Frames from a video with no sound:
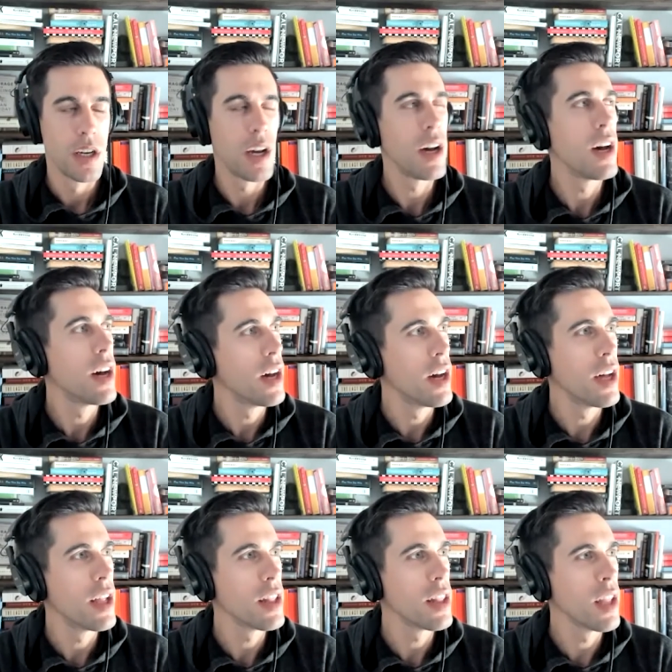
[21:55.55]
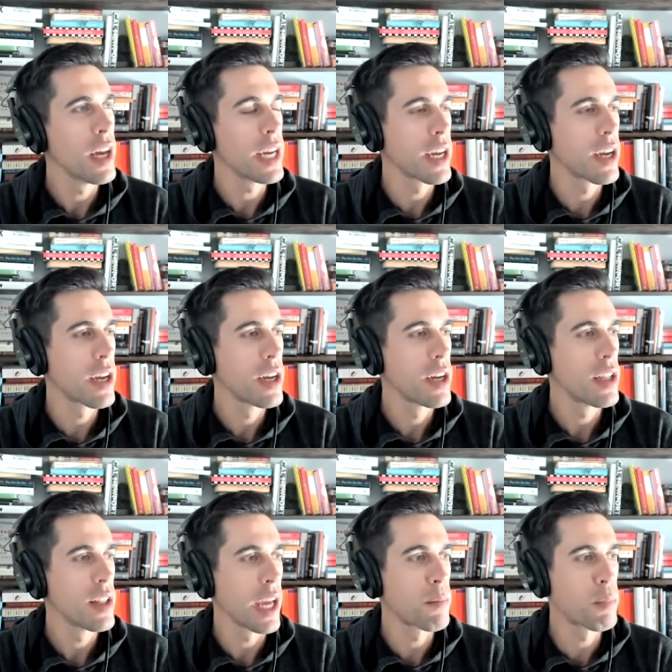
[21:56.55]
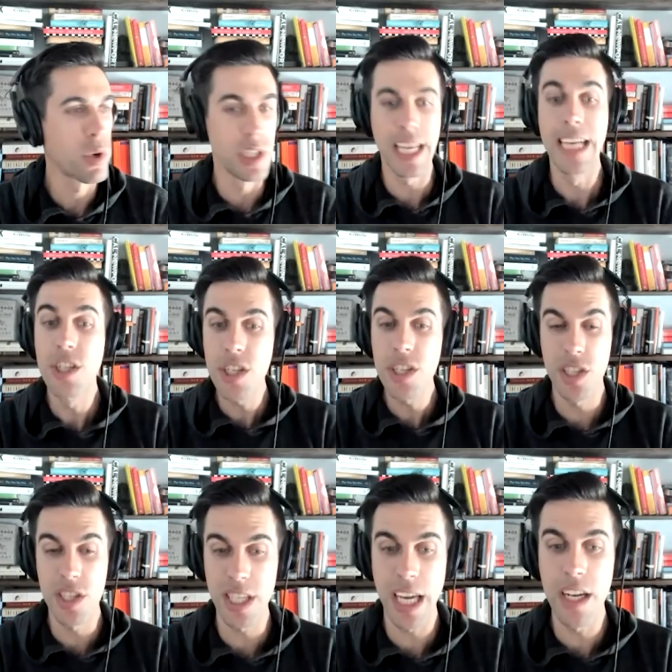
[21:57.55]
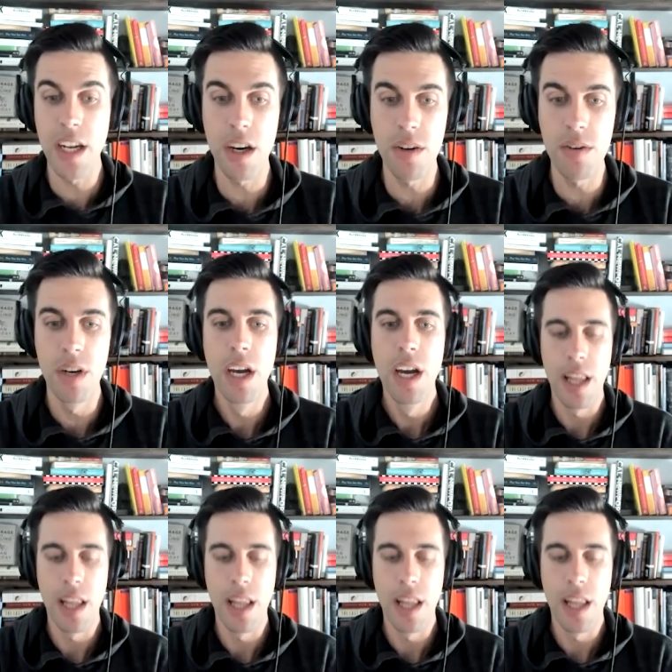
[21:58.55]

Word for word: uh like like pretentious to say no.